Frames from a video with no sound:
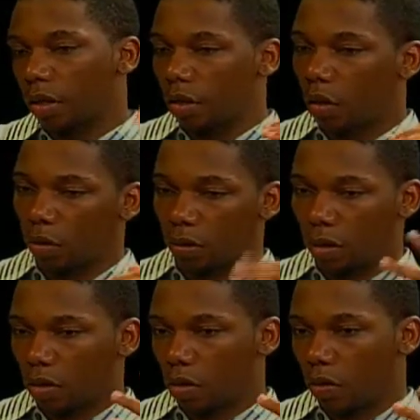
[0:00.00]
adult,
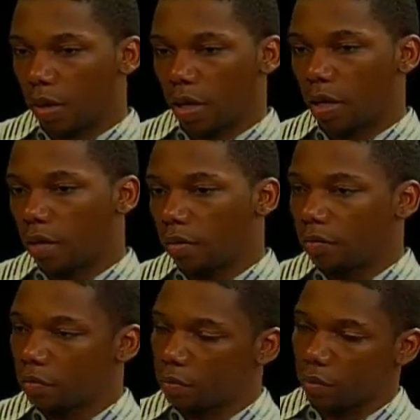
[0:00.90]
you know, and
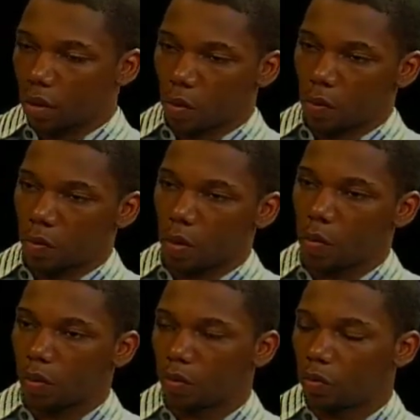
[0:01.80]
going
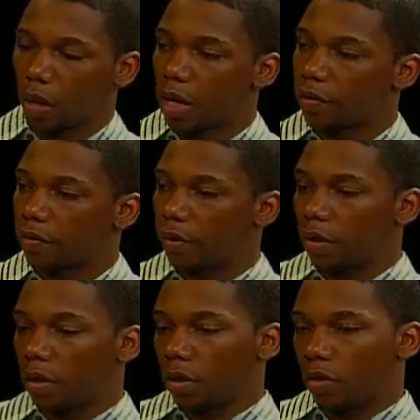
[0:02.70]
going through life.
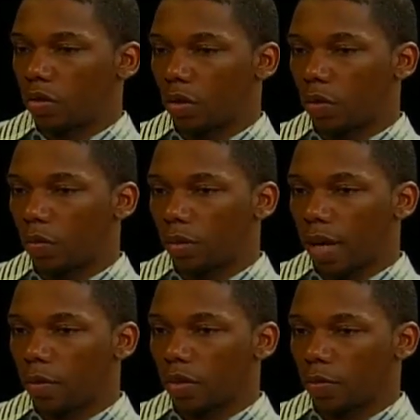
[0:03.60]
So
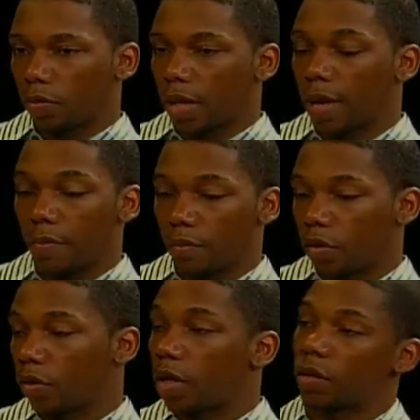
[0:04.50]
that was that
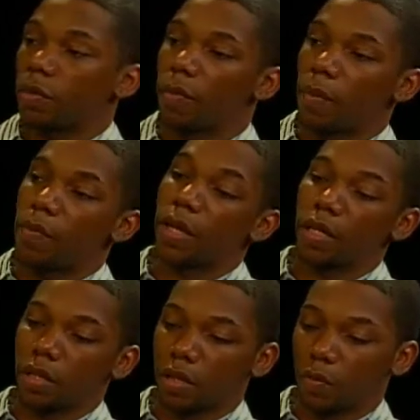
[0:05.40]
turned out to be my
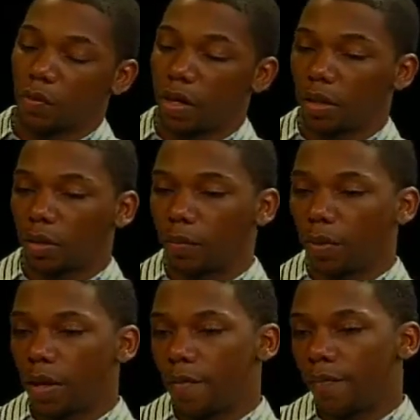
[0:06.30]
biggest inspiration.
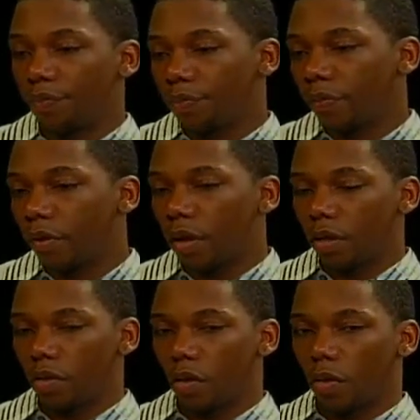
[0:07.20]
But
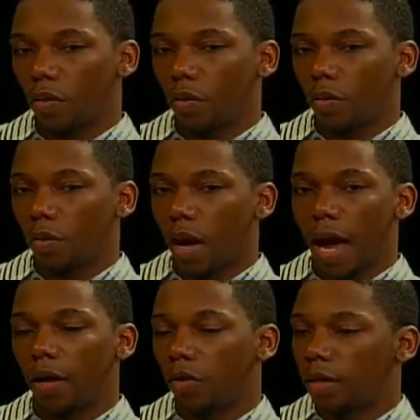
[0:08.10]
you know,
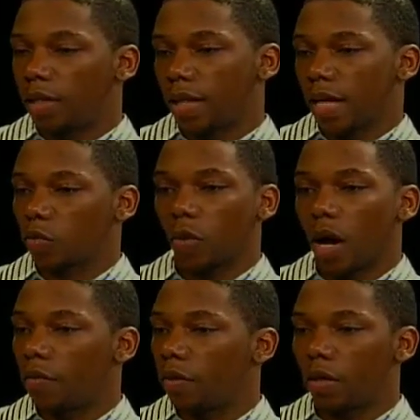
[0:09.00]
I don't. That's why I
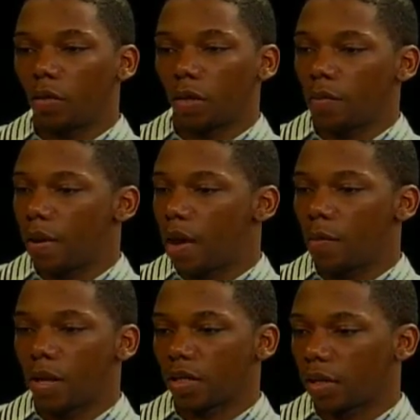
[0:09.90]
really don't compare
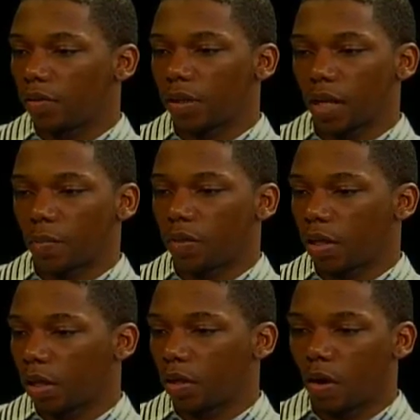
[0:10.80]
myself to any
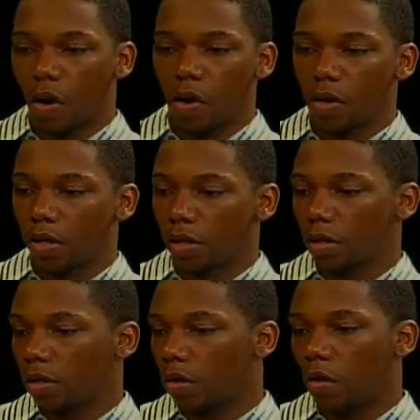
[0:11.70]
particular
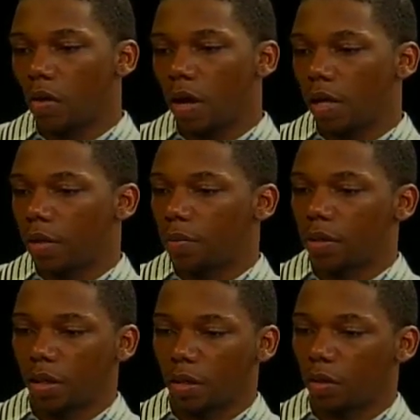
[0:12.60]
artist or any
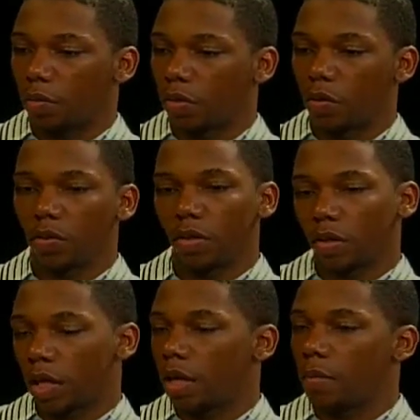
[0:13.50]
particular producers
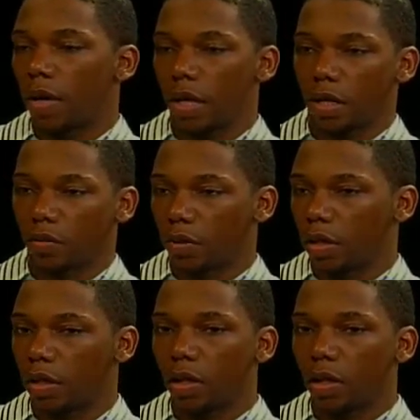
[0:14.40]
or anybody that's really